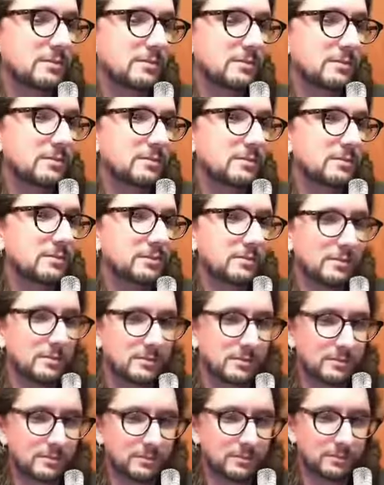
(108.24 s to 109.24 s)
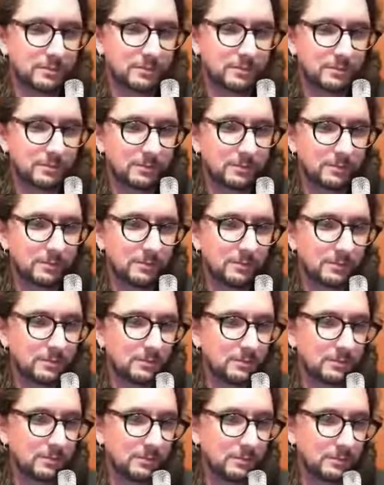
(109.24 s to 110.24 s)

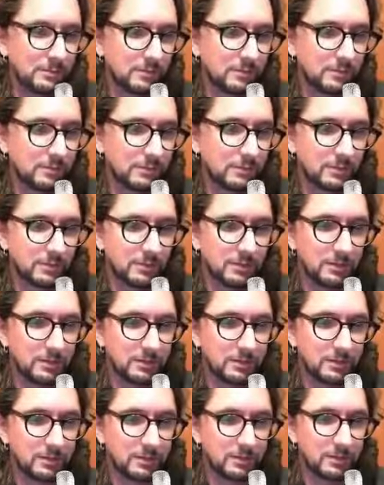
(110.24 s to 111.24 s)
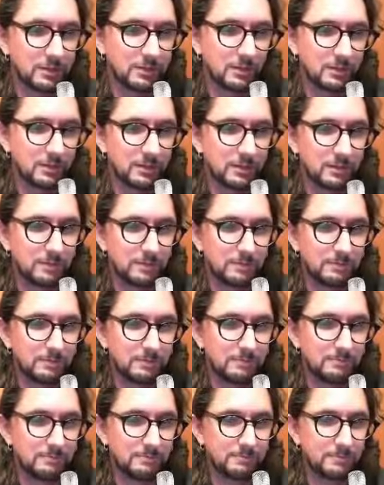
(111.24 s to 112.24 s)

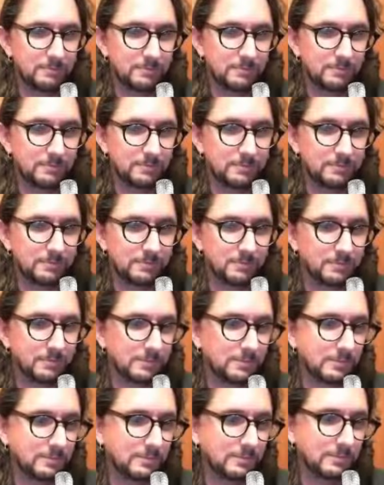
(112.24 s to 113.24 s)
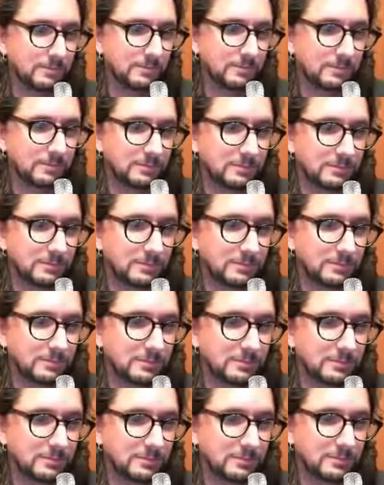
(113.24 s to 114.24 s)

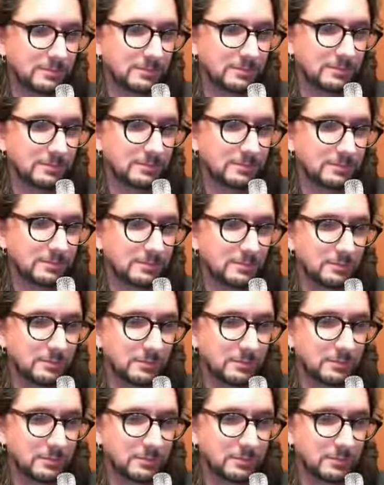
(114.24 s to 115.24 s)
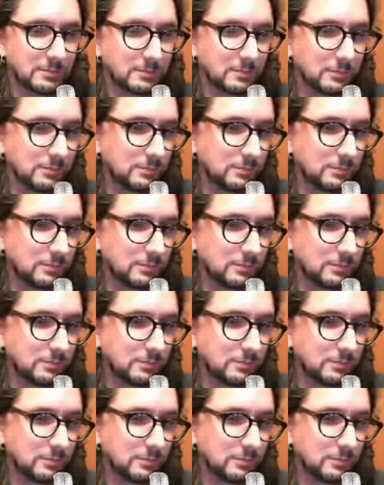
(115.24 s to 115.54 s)
Nothing is said.